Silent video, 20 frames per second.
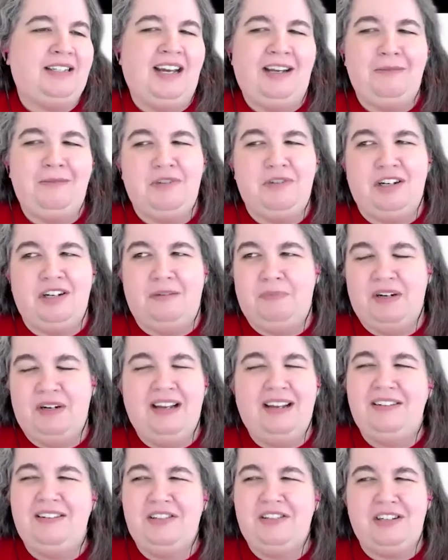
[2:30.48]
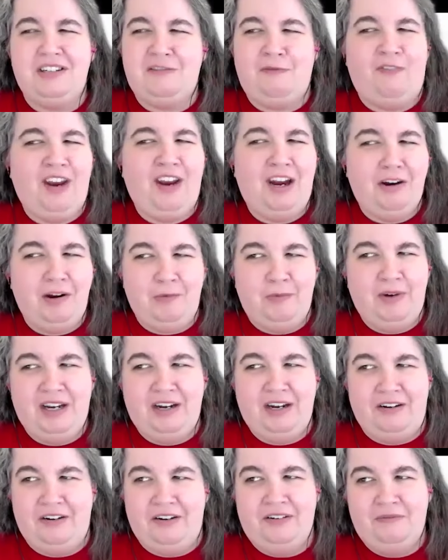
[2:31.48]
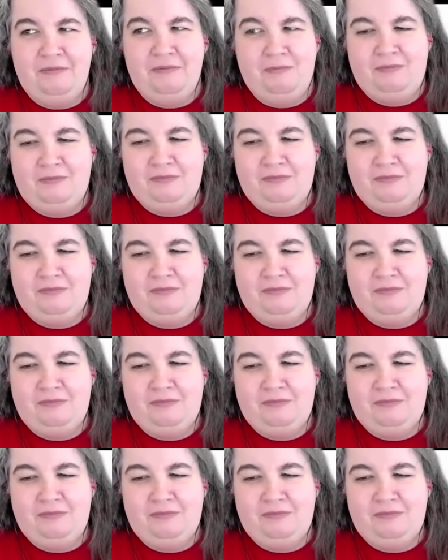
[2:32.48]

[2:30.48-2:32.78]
time yeah. jump right? and it's just very weird